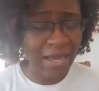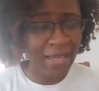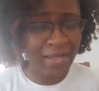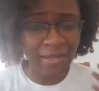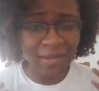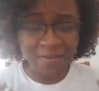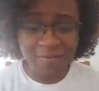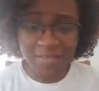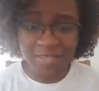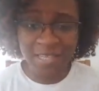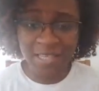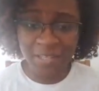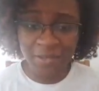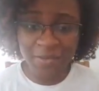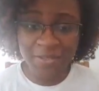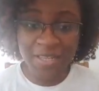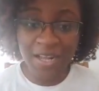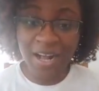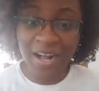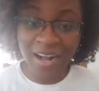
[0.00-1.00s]
I love seeing
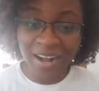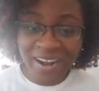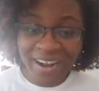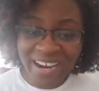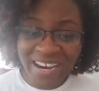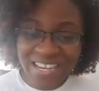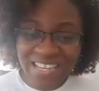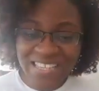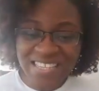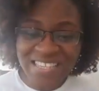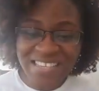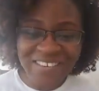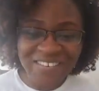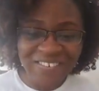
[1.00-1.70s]
those hearts.